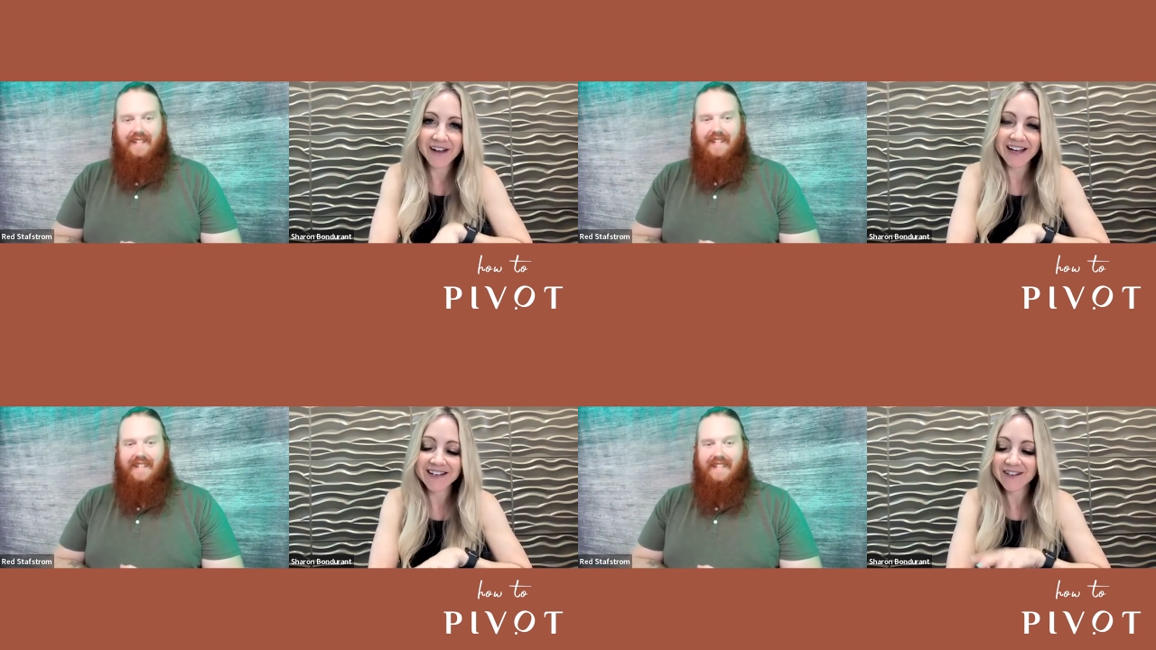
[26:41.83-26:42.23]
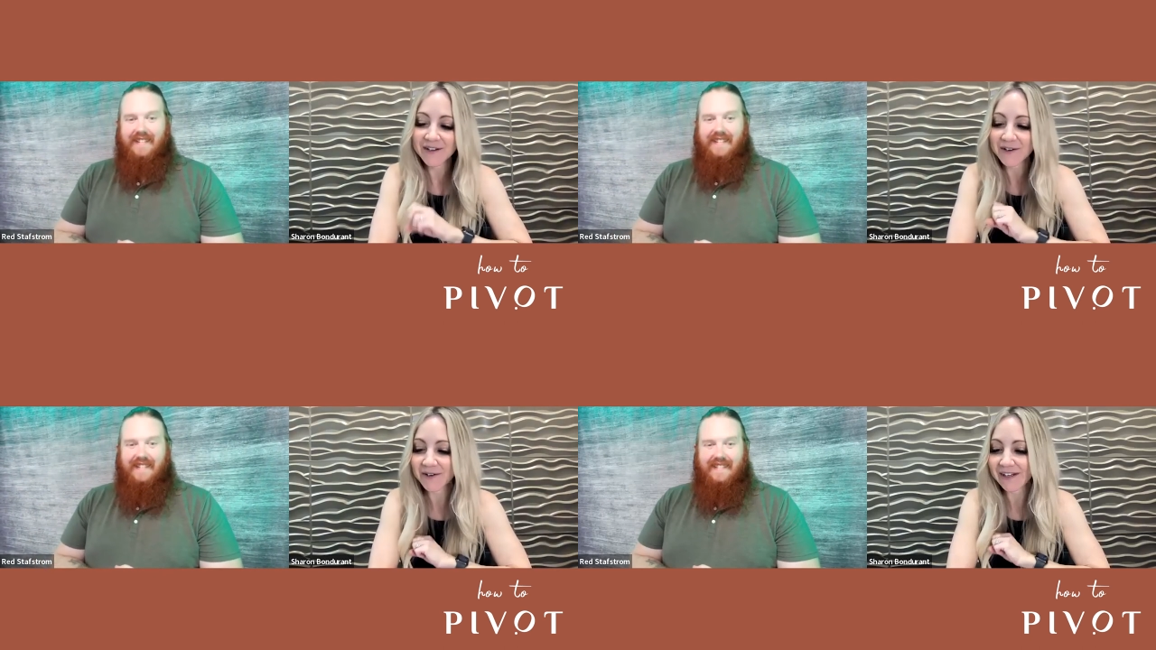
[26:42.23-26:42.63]
Speaker 1: find
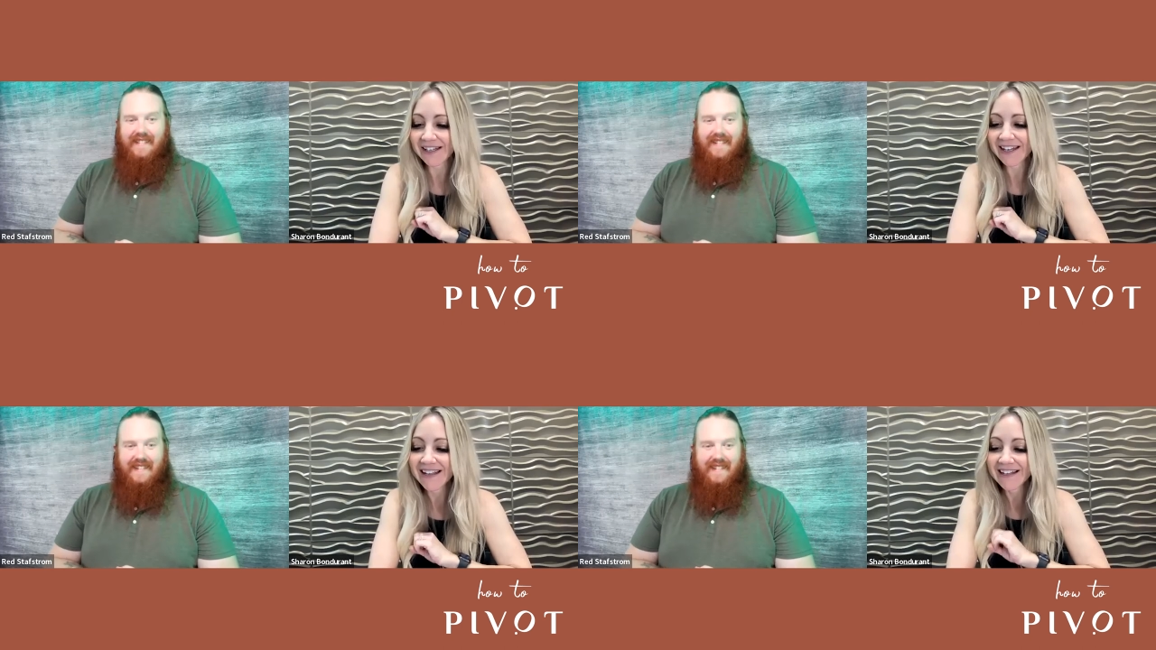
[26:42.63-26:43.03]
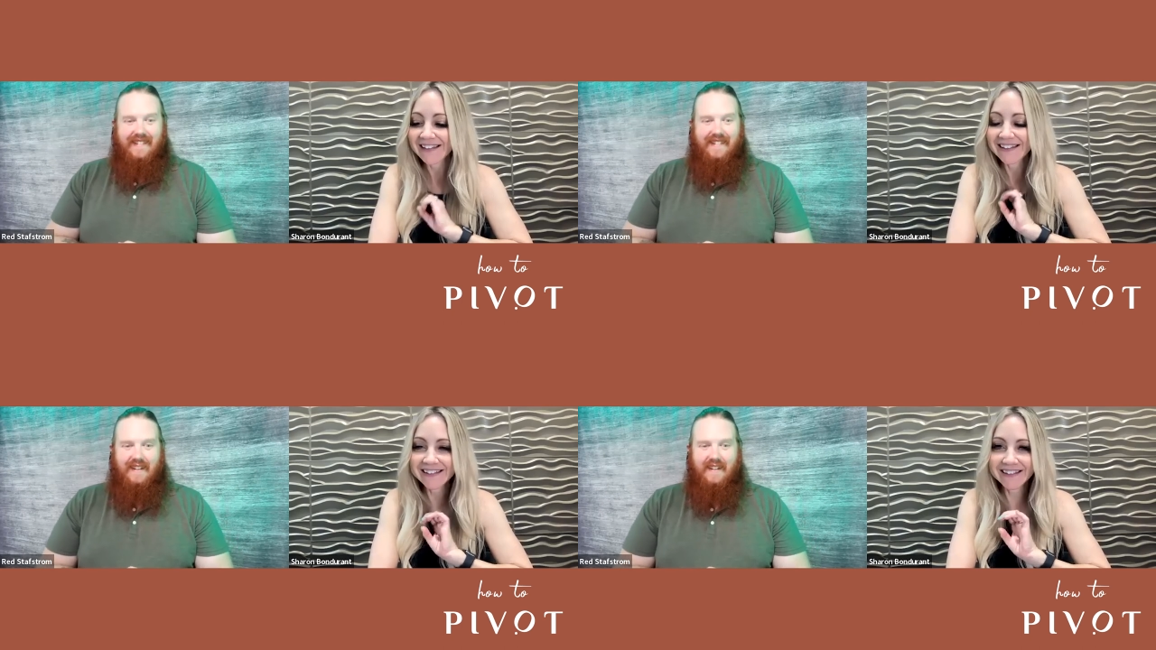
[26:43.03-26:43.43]
you and
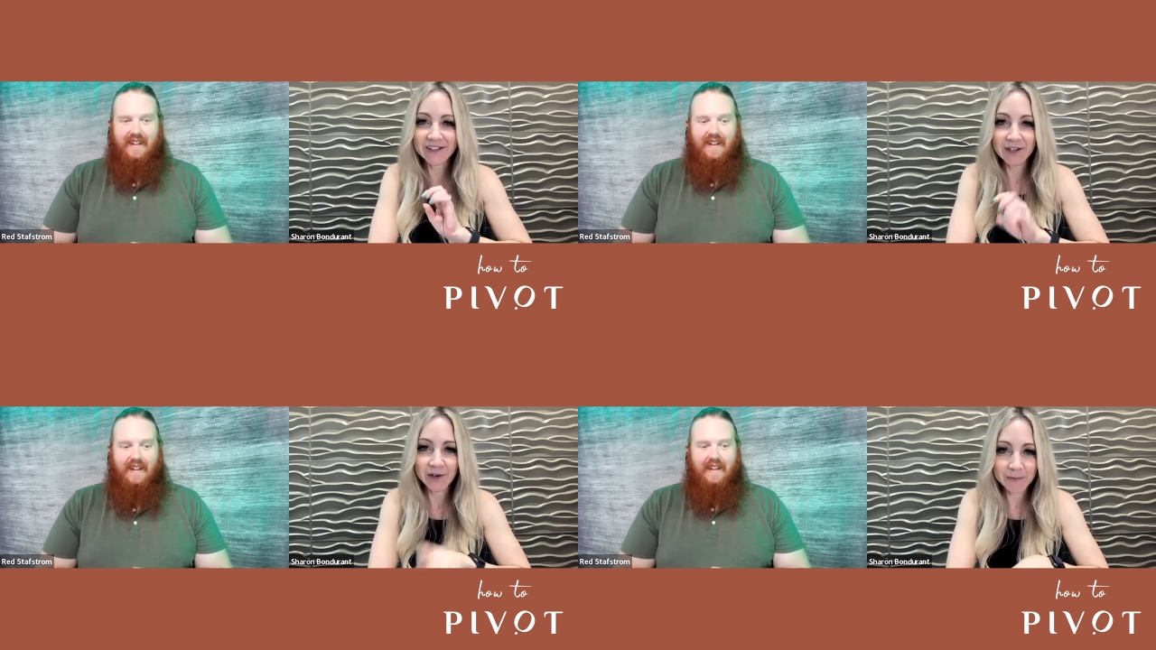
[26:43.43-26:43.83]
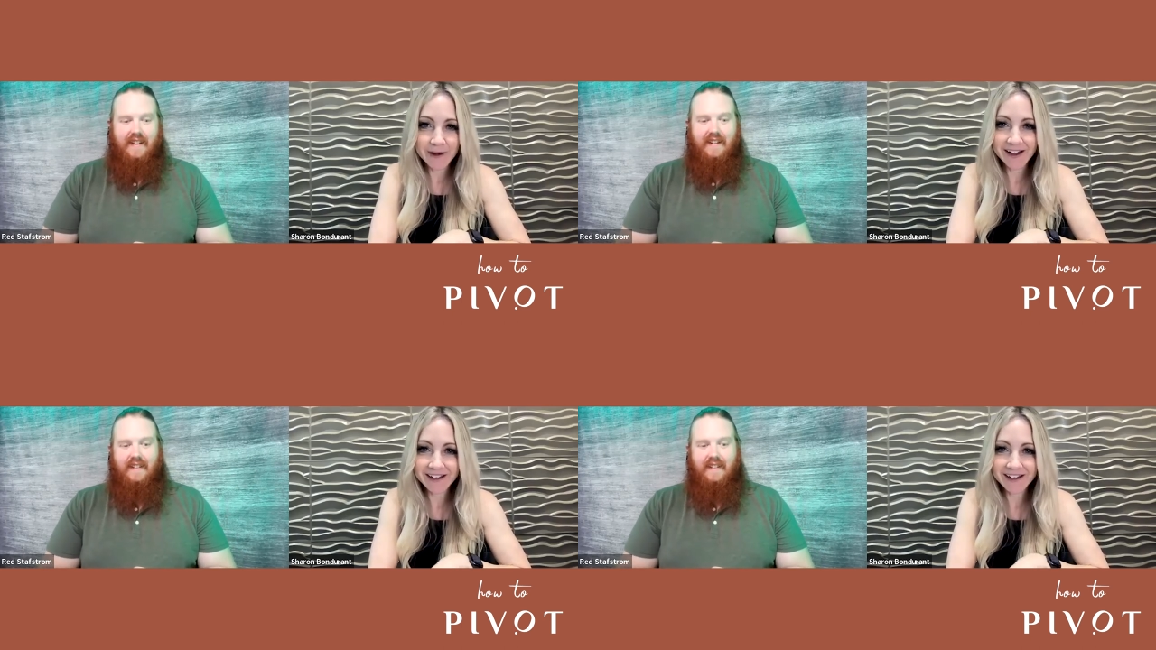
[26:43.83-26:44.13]
listen to your